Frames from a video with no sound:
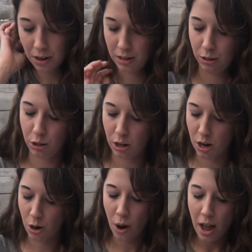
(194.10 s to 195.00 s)

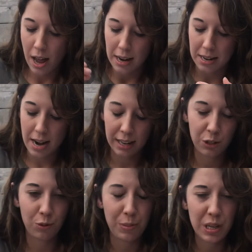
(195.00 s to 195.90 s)
So
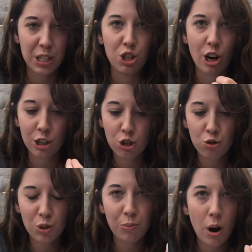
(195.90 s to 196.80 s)
next would be the
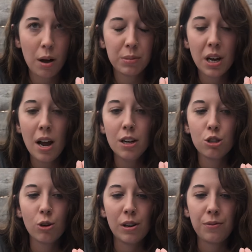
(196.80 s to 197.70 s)
gestural prompt.
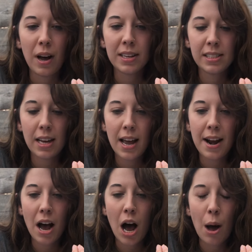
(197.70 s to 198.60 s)
So if I
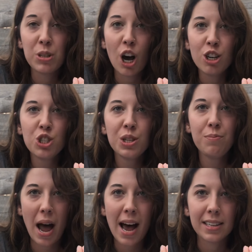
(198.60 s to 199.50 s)
said touch the
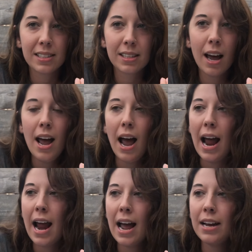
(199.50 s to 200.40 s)
mask
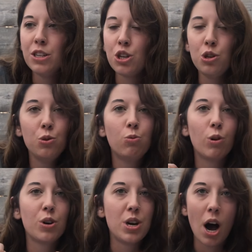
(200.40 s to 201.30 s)
and you
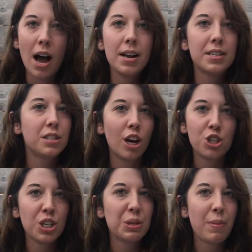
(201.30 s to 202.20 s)
were not
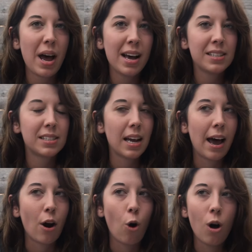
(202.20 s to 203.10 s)
touching the mask
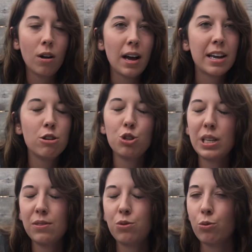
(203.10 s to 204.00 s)
at all, I usually
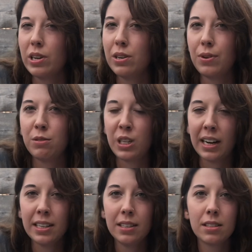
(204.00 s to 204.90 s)
give 3 to 5
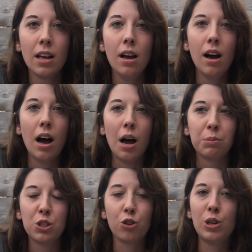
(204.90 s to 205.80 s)
seconds
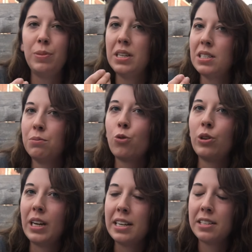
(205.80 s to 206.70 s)
because there could be some sort
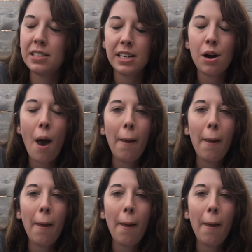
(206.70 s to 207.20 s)
of latency.